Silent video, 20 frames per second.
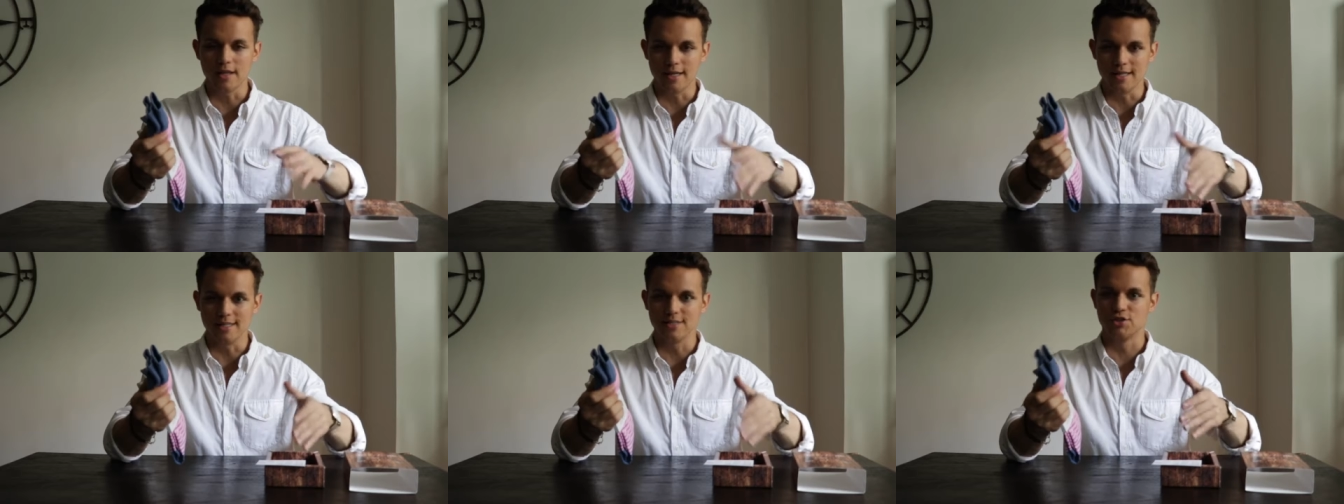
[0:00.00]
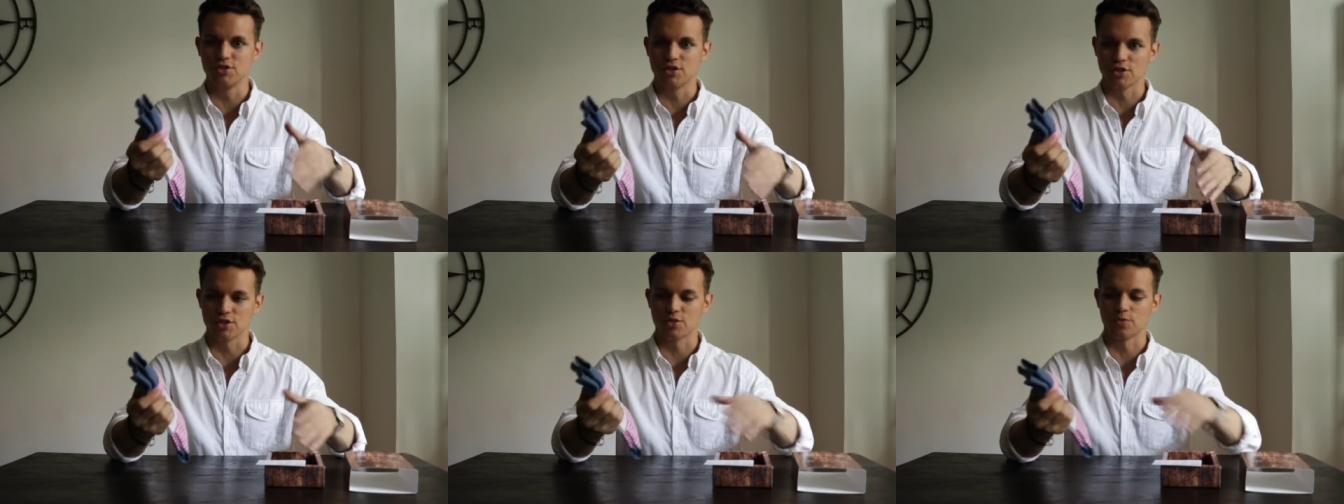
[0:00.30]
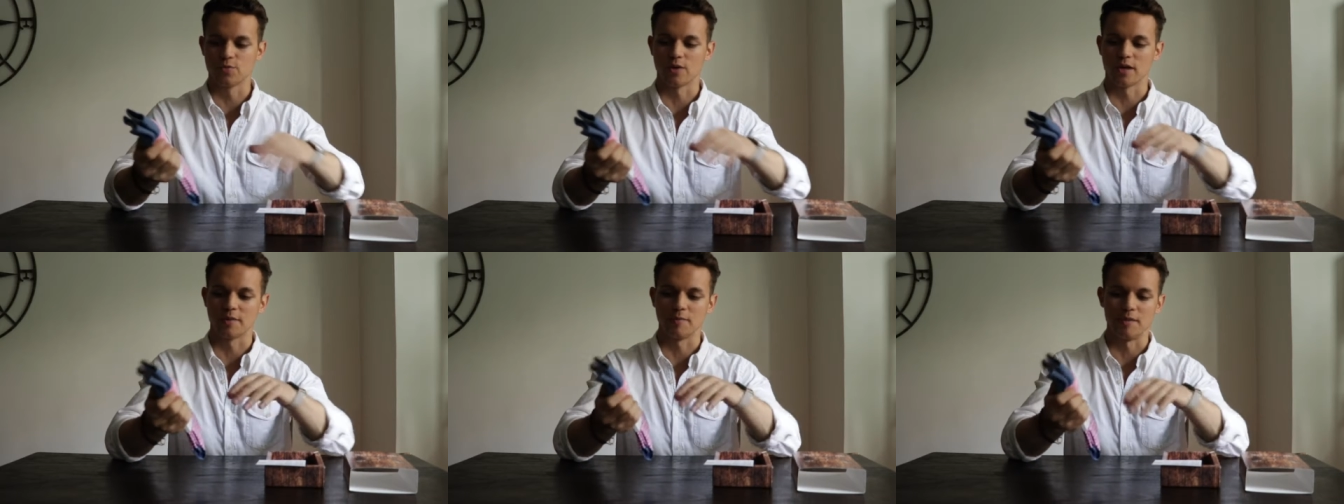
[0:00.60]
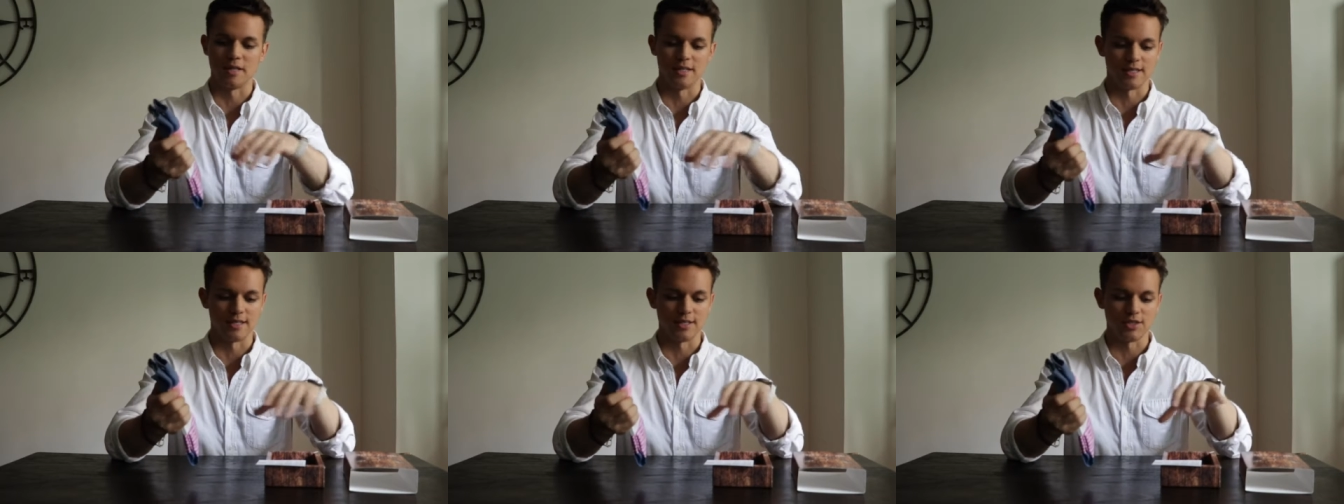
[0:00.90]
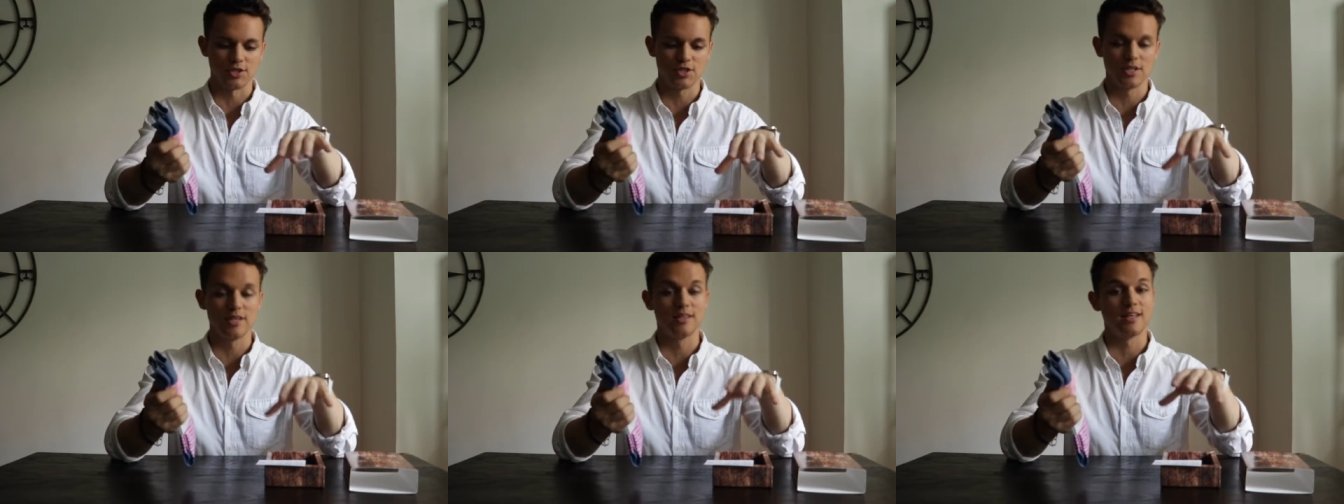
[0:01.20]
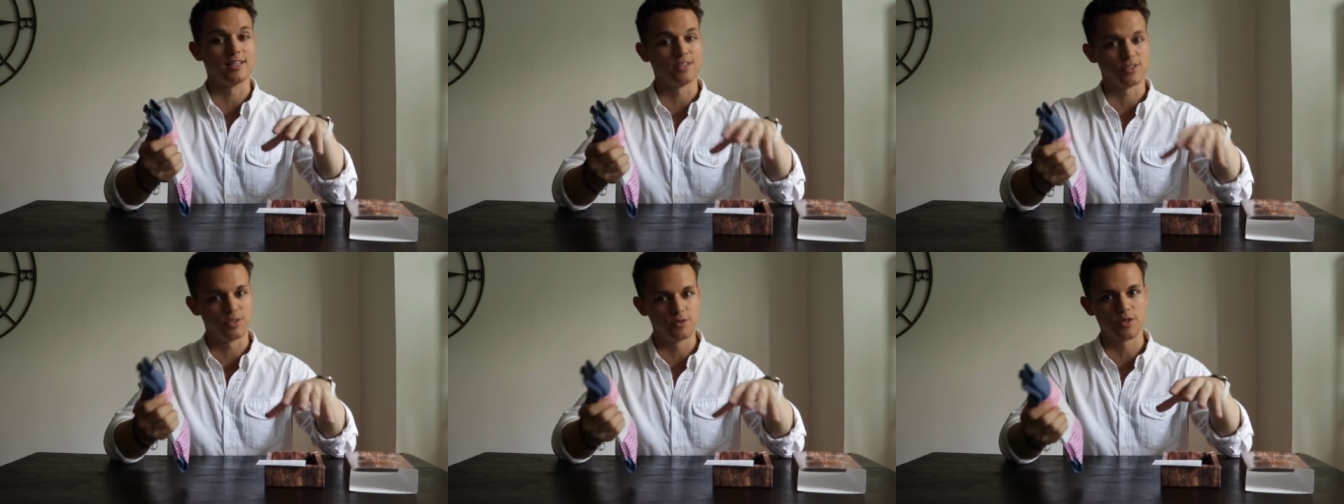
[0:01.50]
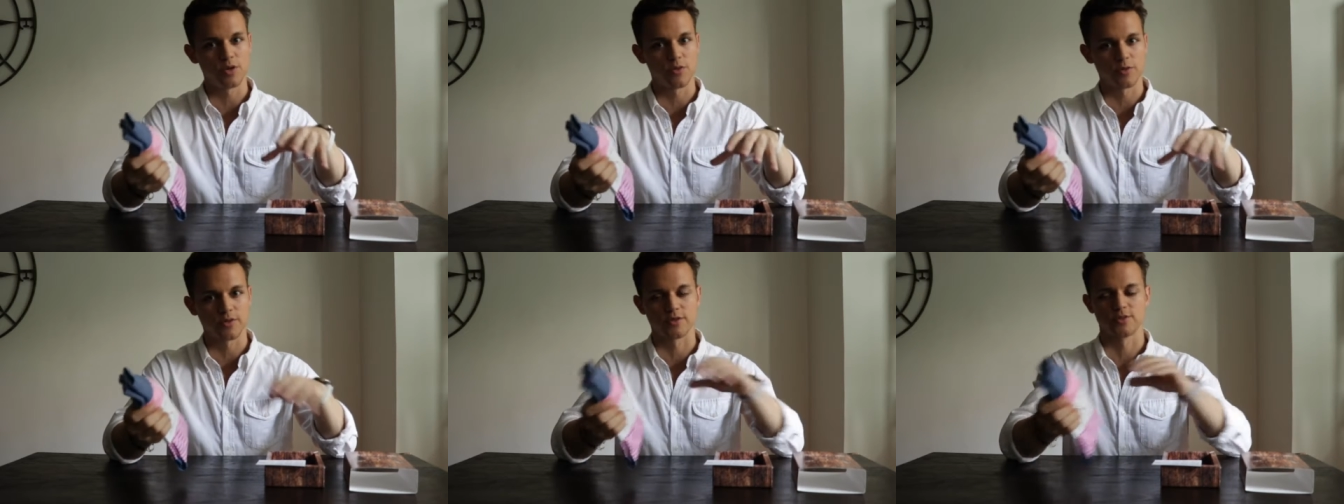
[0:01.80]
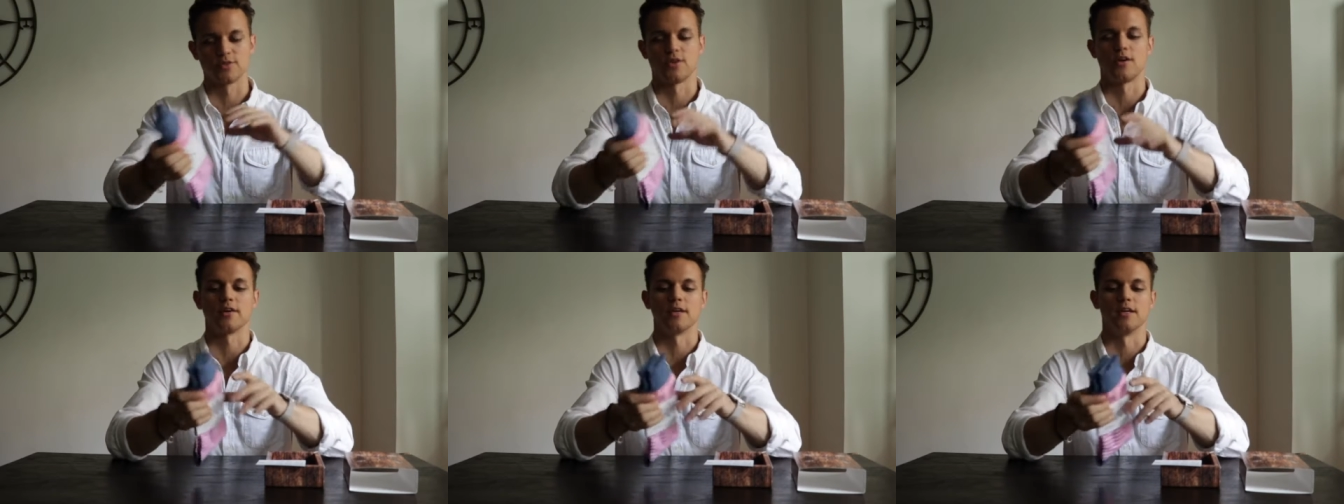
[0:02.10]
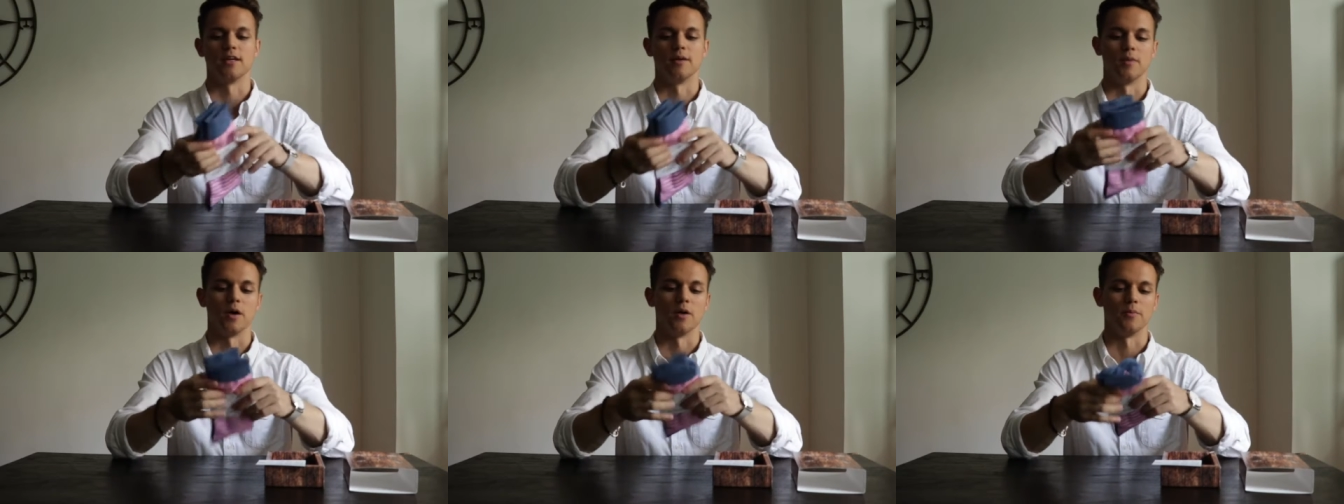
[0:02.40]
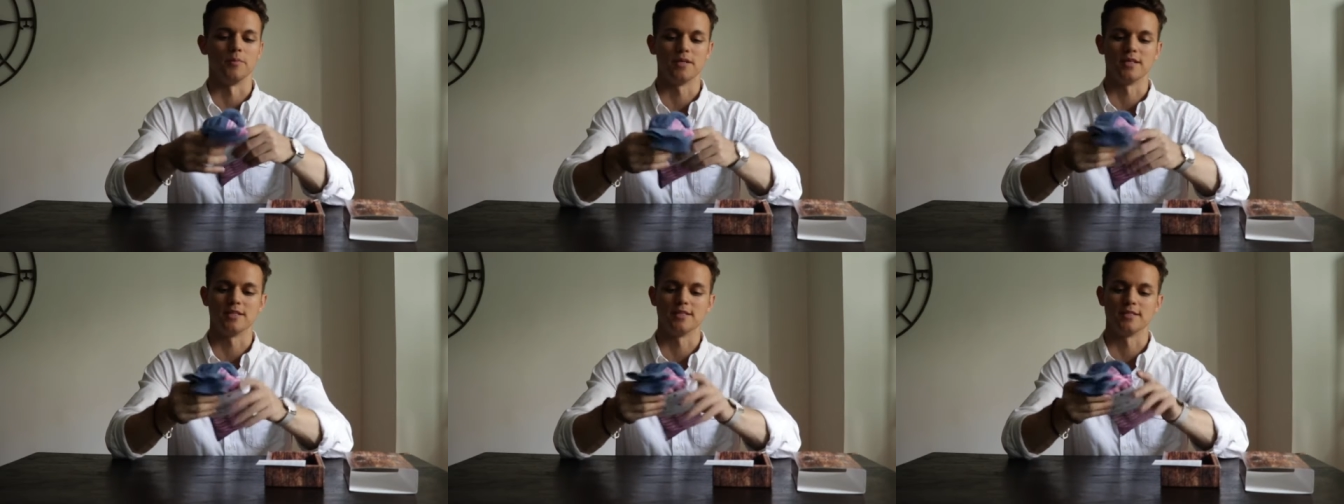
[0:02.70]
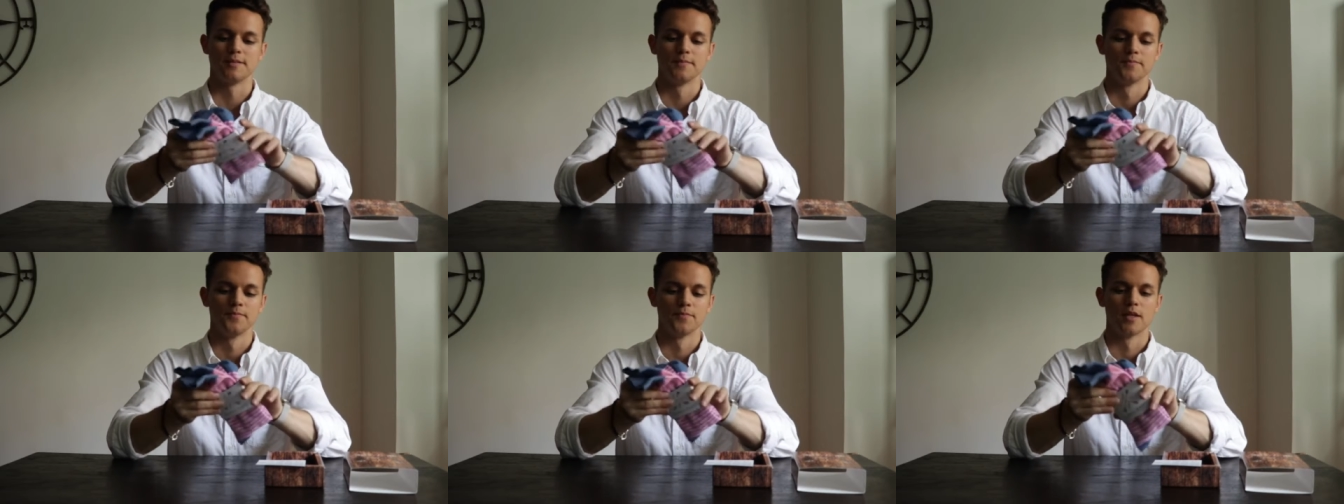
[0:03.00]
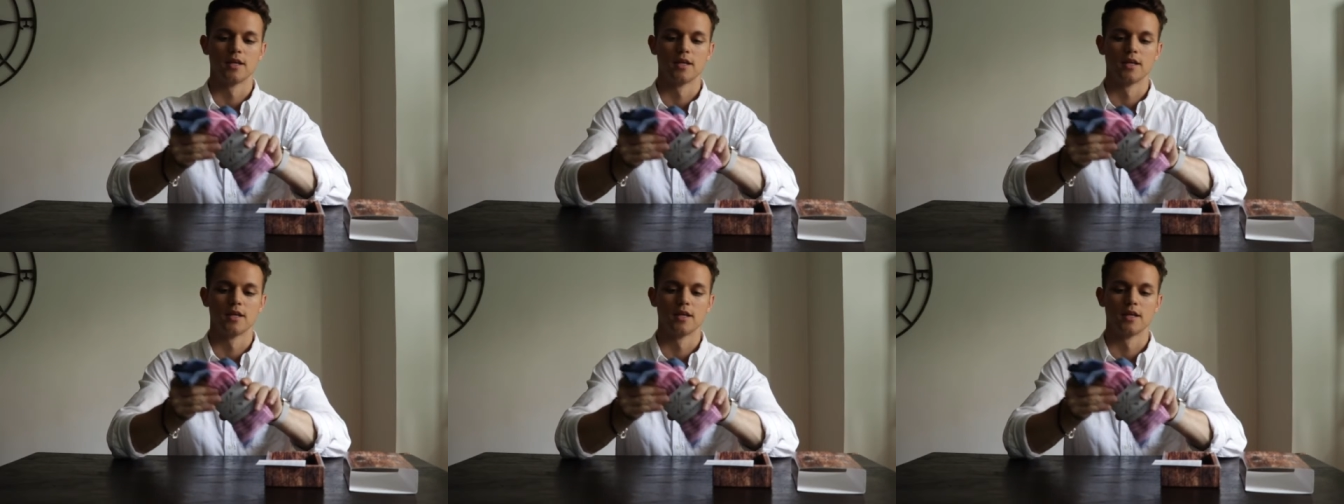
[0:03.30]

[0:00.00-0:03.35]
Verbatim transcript: it is just a recommendation, they do know what they're talking about, because